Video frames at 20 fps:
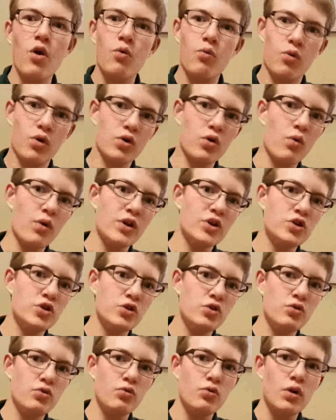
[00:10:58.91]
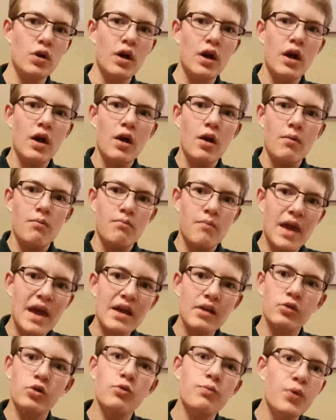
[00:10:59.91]
we're going to
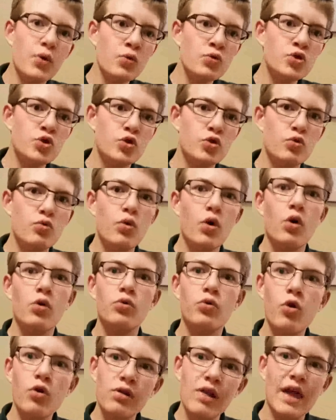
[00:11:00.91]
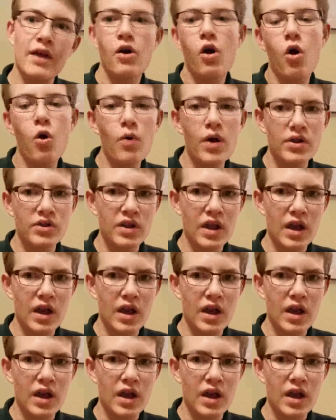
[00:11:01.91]
make Lubuntu look like OS